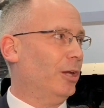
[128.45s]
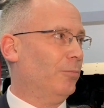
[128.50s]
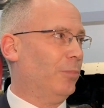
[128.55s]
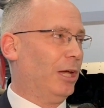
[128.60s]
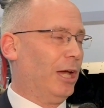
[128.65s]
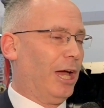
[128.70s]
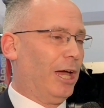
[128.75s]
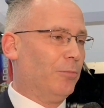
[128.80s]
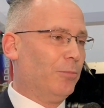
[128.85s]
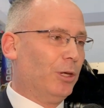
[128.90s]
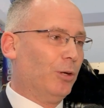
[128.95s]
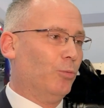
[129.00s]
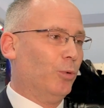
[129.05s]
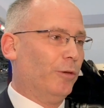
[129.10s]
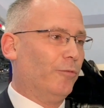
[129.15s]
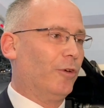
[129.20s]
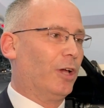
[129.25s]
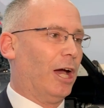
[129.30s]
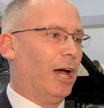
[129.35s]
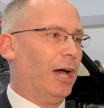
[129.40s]
And behind me,
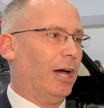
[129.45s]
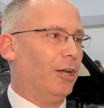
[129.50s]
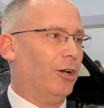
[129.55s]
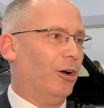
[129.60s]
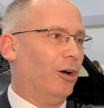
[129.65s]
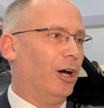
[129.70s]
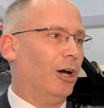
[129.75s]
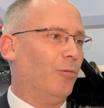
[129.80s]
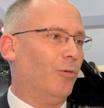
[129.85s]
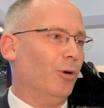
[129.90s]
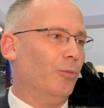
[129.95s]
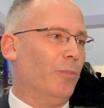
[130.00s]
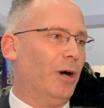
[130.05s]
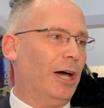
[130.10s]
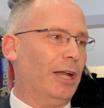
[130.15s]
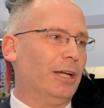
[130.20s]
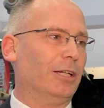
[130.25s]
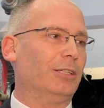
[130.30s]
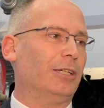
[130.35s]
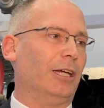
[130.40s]
we've got our
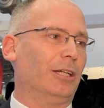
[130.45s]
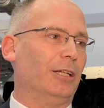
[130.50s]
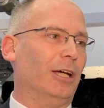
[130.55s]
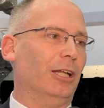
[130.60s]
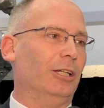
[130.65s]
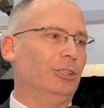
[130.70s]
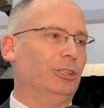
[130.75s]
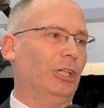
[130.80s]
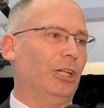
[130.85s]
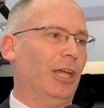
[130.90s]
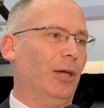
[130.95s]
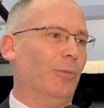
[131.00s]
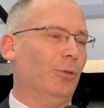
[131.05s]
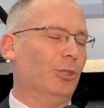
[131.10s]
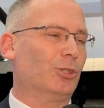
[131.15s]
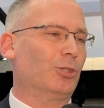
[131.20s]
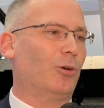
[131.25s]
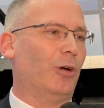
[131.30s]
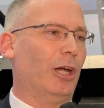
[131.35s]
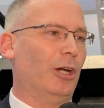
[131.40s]
robotic technology
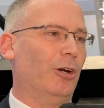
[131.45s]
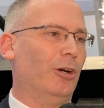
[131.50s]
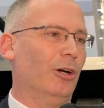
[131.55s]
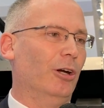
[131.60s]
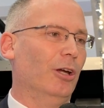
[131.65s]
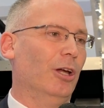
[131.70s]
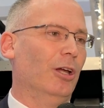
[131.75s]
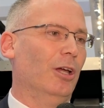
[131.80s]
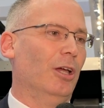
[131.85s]
demonstrator,